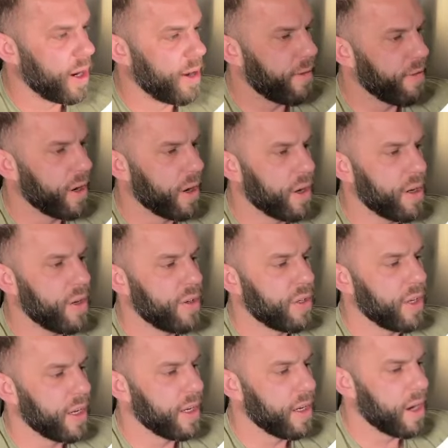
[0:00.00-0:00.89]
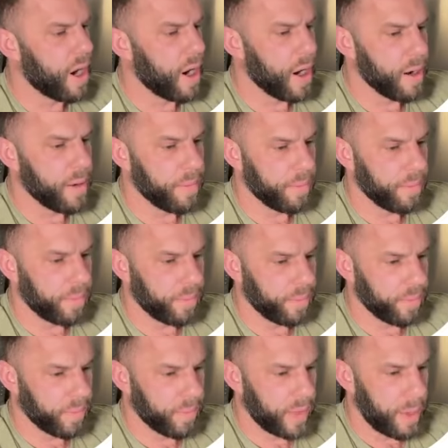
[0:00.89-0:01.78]
if you're using yarn,
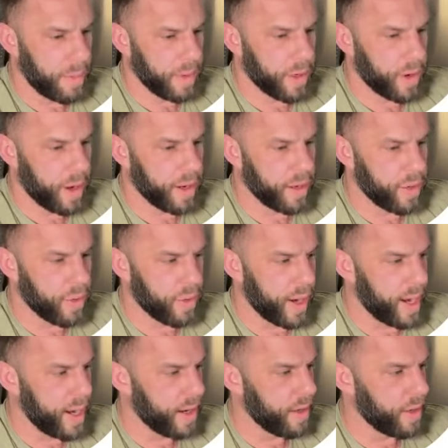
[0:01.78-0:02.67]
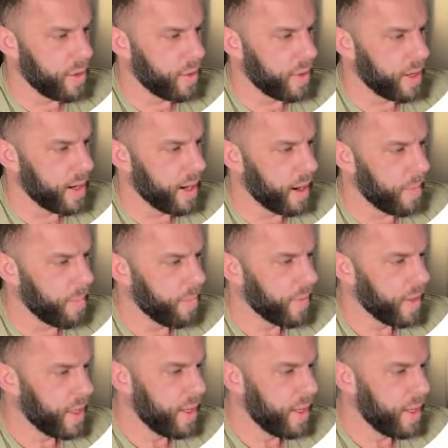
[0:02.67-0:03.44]
I'm gonna go ahead and create a new one here.